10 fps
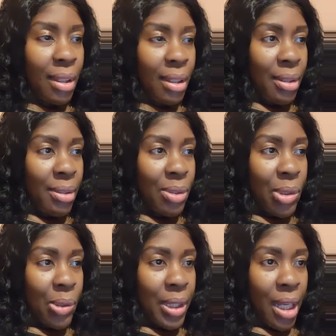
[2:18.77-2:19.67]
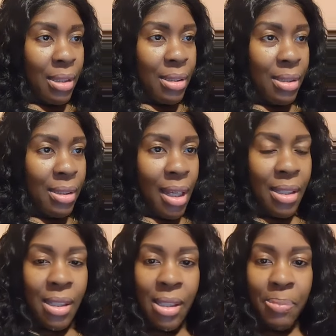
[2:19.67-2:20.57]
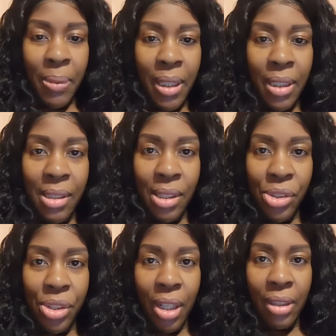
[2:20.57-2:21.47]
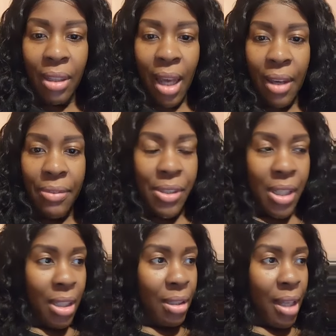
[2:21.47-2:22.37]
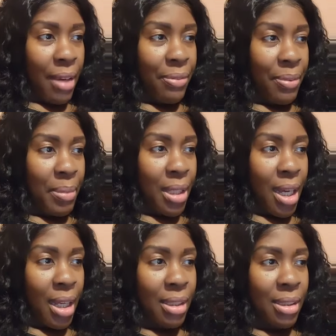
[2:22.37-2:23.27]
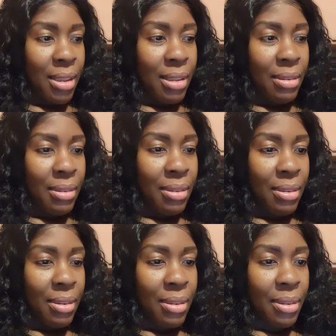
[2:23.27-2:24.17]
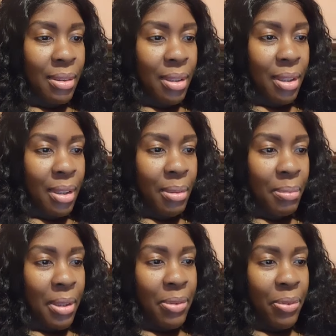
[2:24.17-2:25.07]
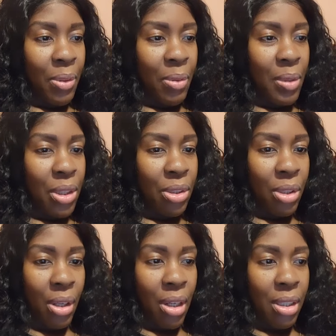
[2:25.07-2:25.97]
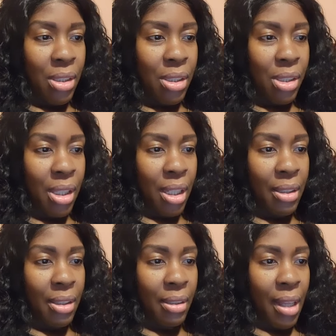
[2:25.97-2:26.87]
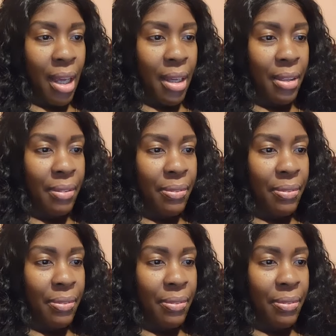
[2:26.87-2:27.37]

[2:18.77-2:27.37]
So yes, please share the live for me, guys. Before we start, share the live.